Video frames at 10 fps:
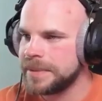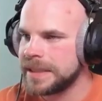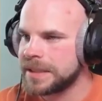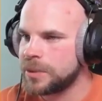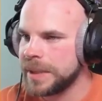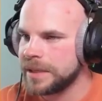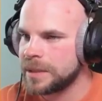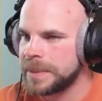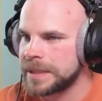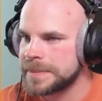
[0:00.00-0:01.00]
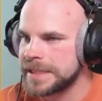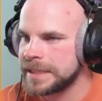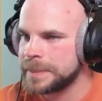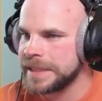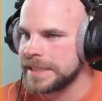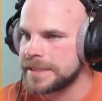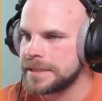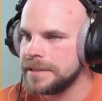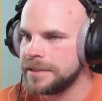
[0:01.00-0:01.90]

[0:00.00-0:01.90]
We got the Queen on the bottom side of the base.